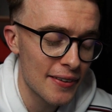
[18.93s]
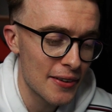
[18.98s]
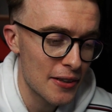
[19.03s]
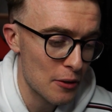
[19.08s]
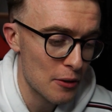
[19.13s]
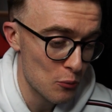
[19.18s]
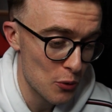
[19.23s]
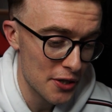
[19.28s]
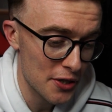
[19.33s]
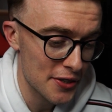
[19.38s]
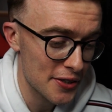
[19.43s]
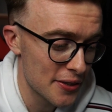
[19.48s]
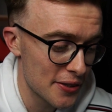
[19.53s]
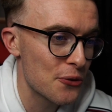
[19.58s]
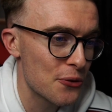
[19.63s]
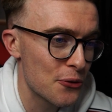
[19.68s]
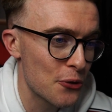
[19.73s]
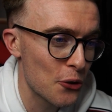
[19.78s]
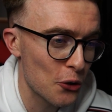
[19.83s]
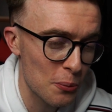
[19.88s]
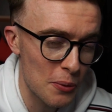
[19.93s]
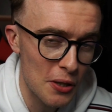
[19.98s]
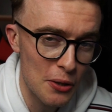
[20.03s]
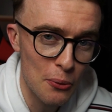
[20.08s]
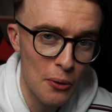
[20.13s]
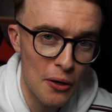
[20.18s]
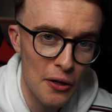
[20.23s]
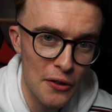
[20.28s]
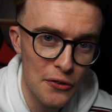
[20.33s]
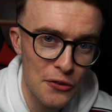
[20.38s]
I'm ready. Took me a
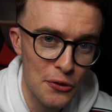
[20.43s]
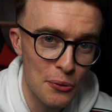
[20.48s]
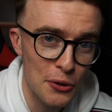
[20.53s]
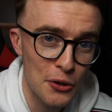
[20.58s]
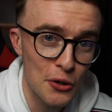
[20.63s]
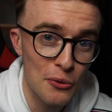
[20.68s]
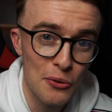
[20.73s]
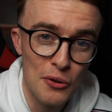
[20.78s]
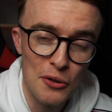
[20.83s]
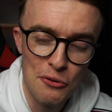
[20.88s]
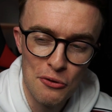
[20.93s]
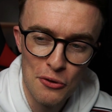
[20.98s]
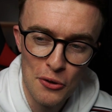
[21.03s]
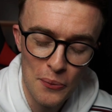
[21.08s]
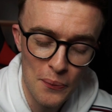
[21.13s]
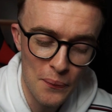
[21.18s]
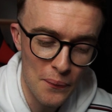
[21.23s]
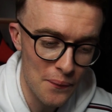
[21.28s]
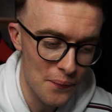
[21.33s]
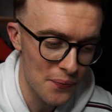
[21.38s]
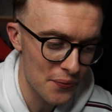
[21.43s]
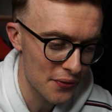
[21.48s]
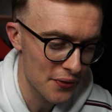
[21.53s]
while to recover from